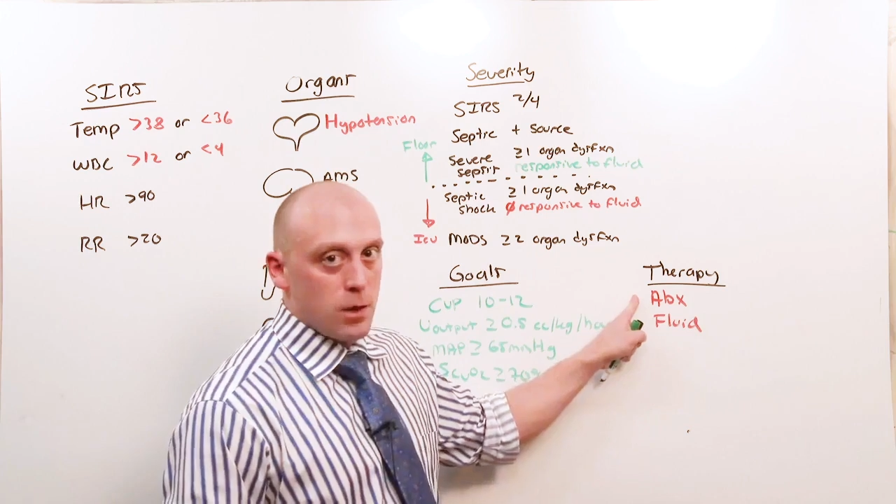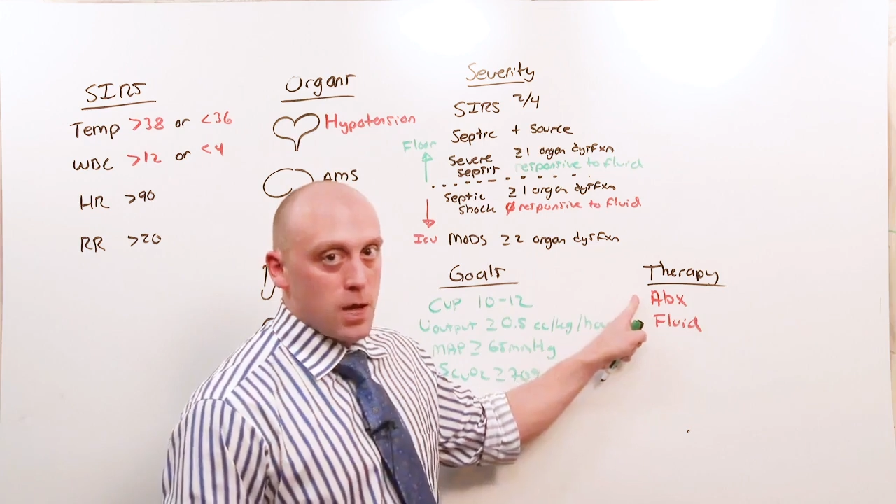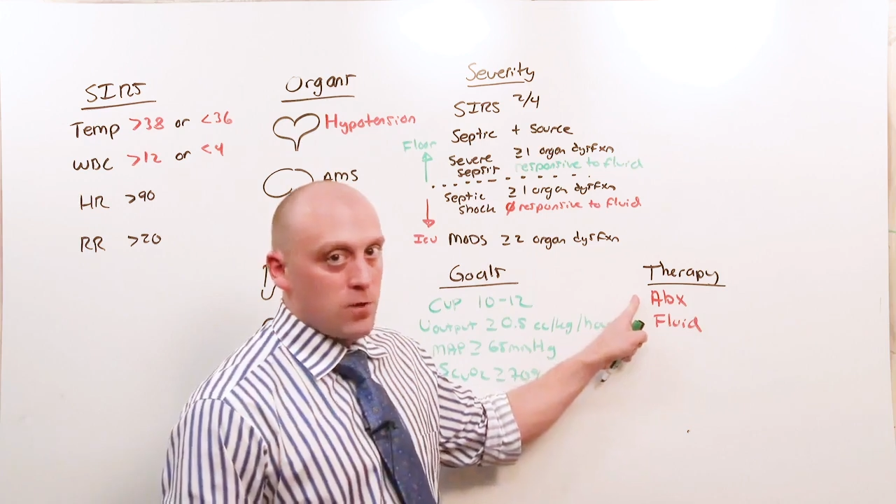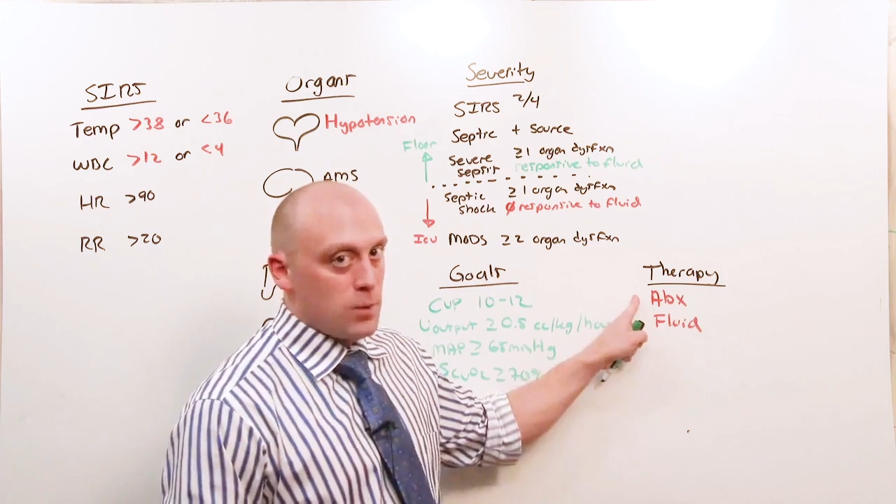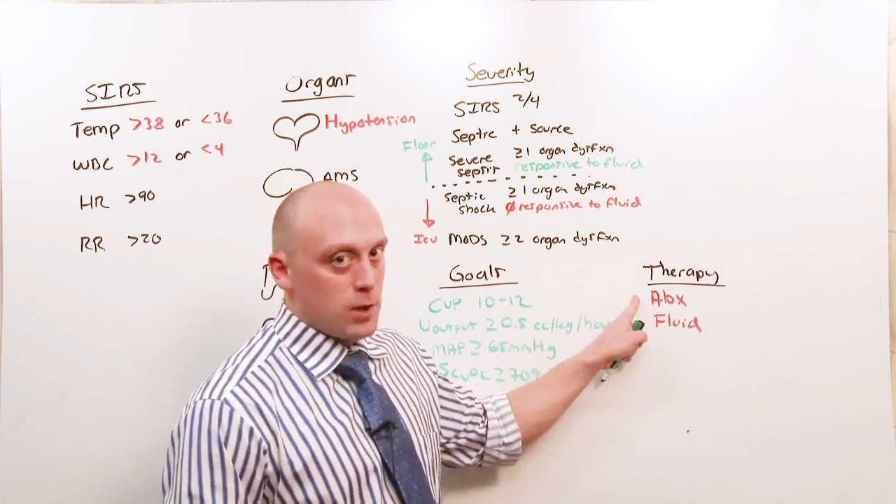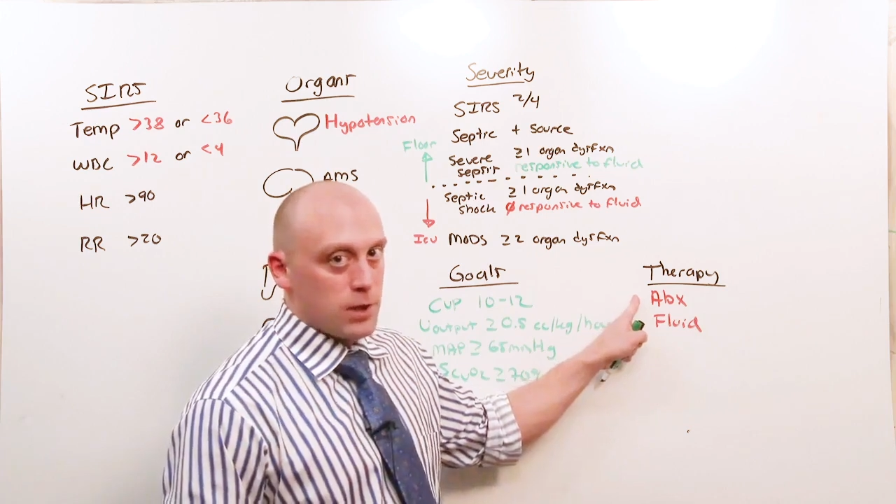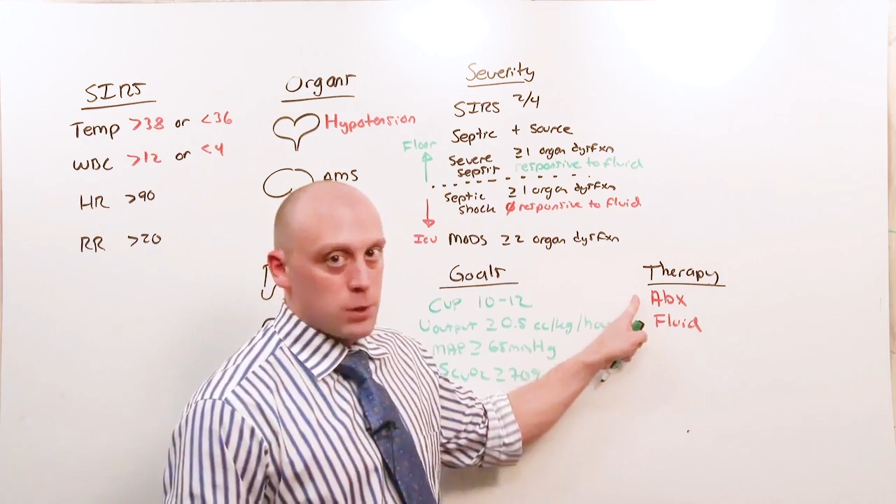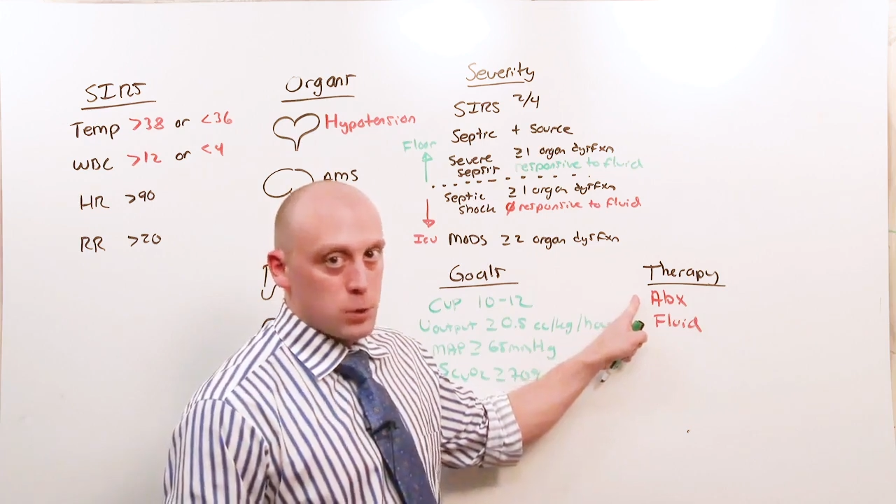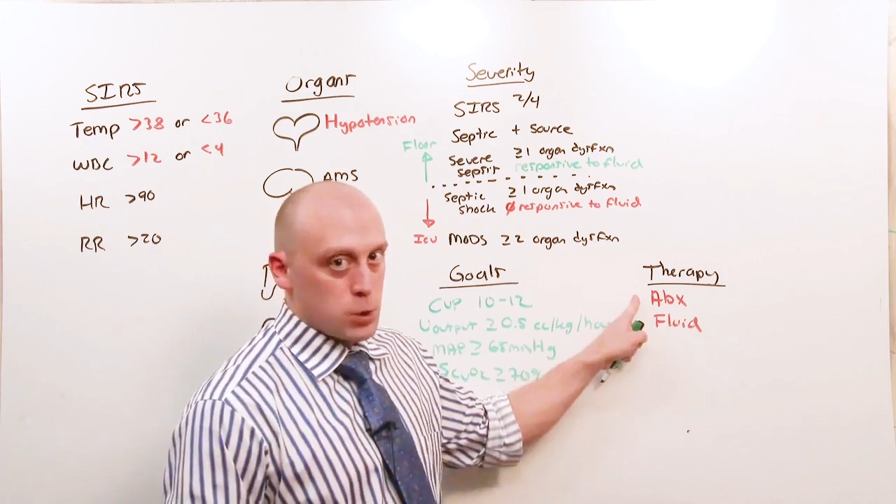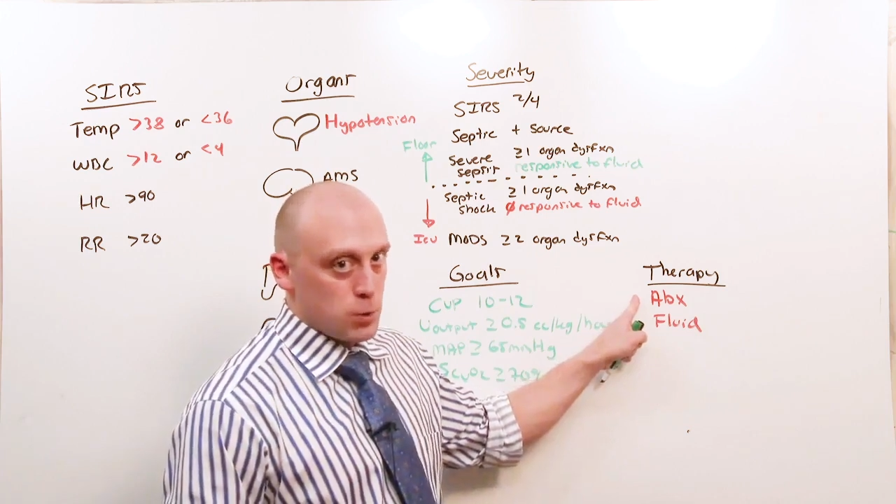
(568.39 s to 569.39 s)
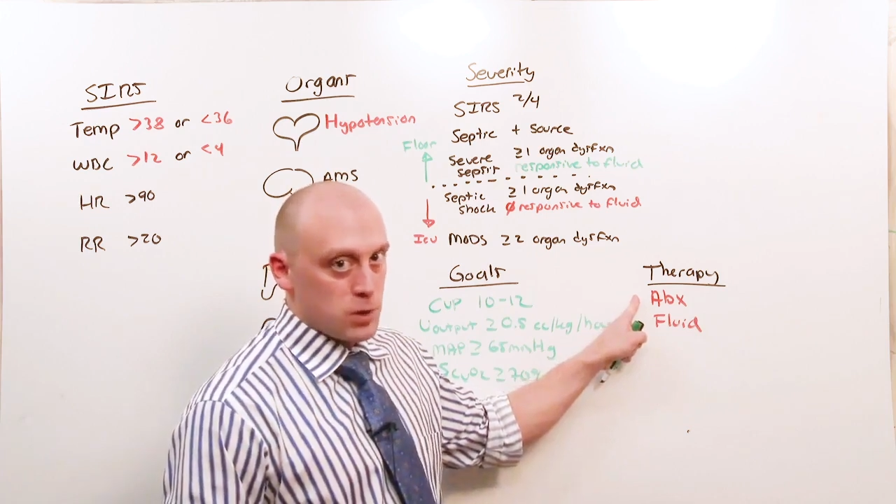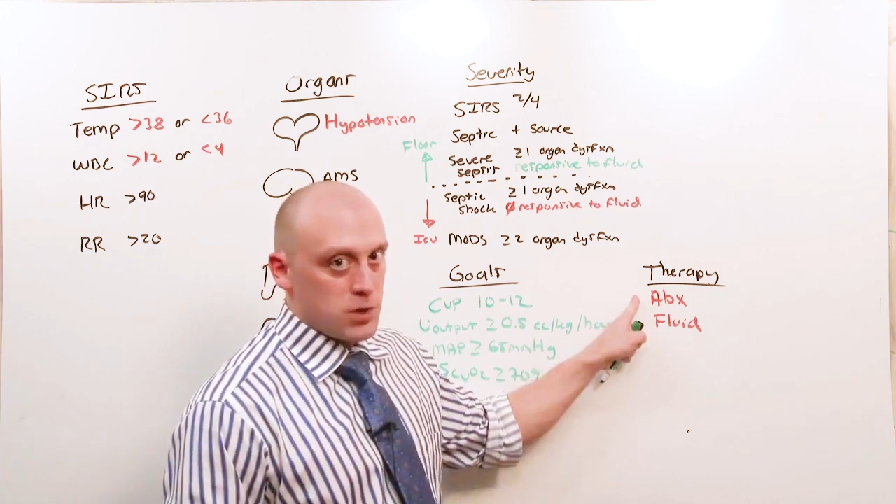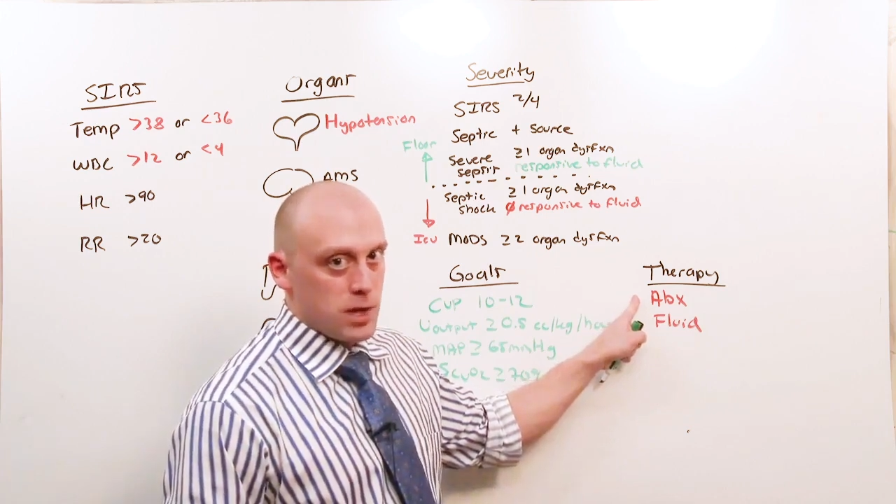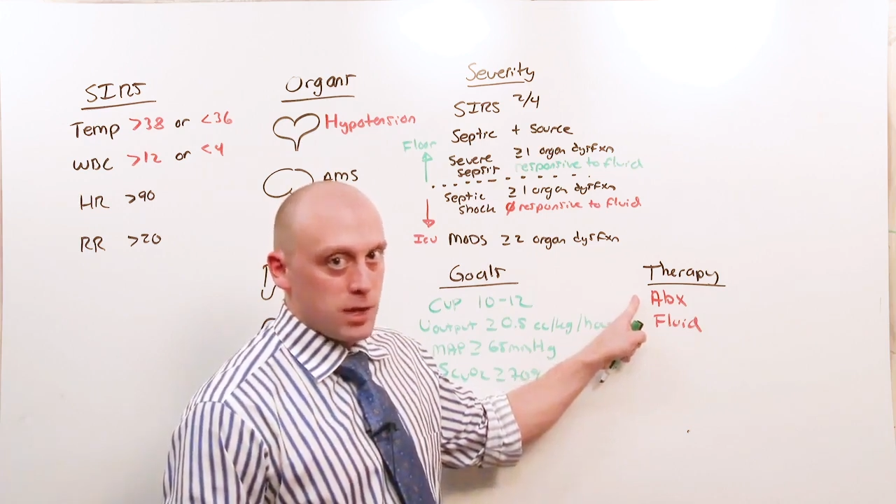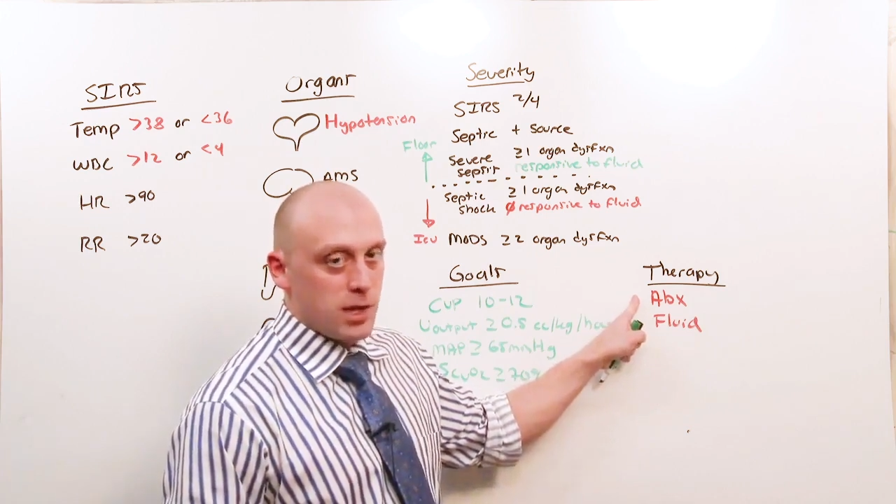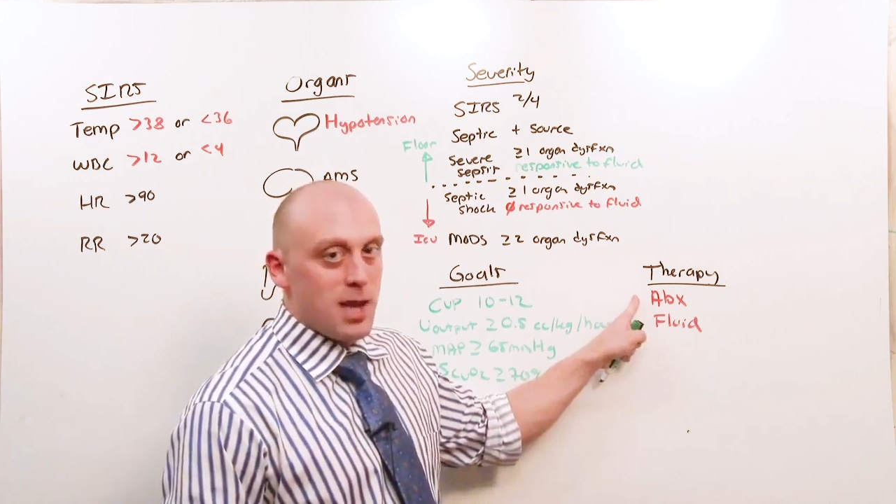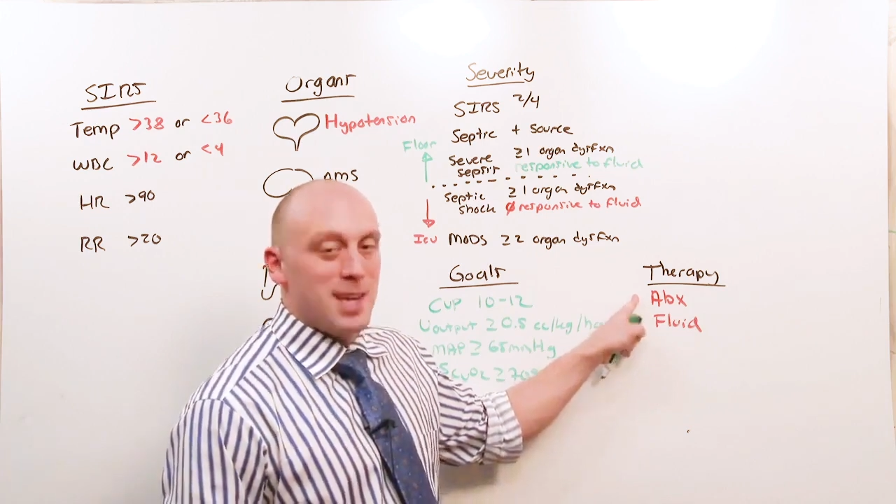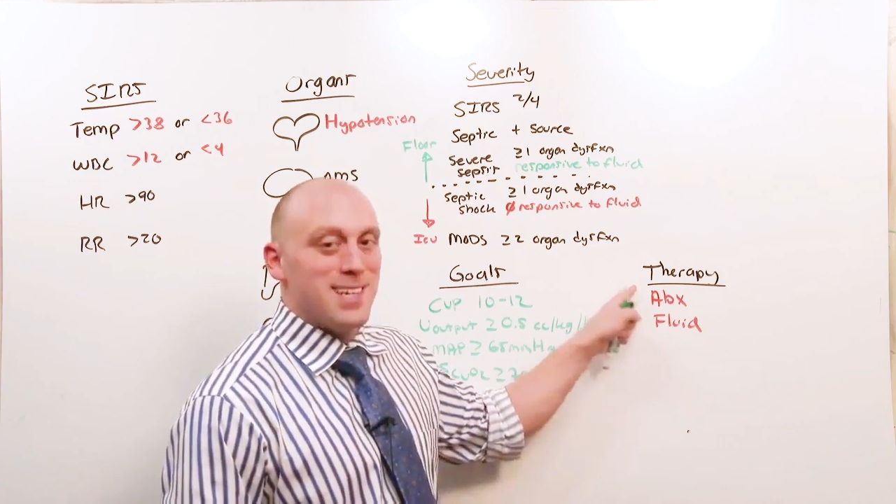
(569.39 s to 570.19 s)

on everybody who's super sick